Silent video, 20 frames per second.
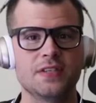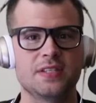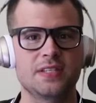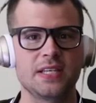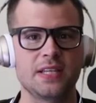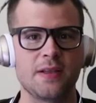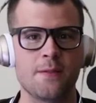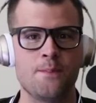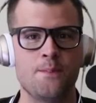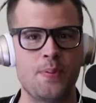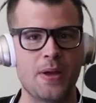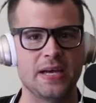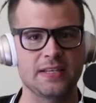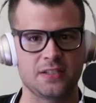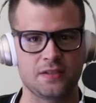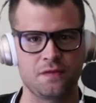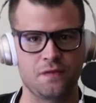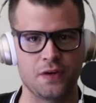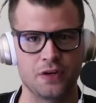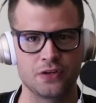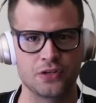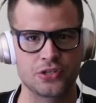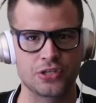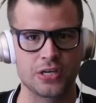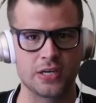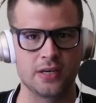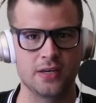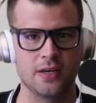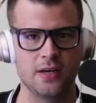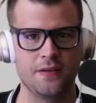to see the best
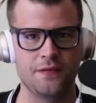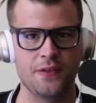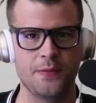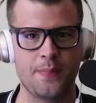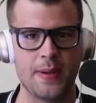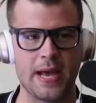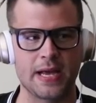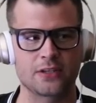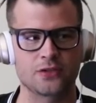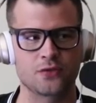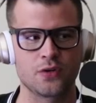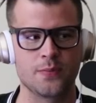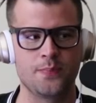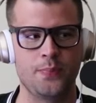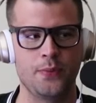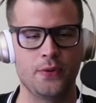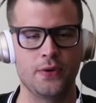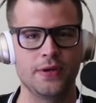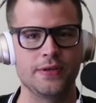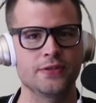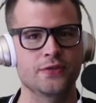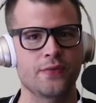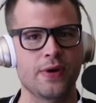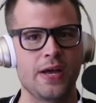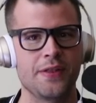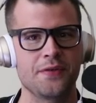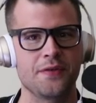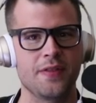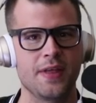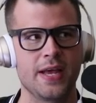version of the Backstreet Boys
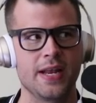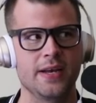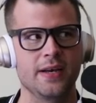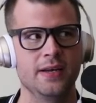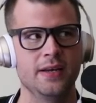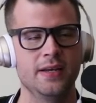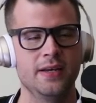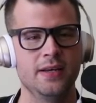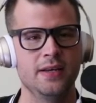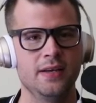rather than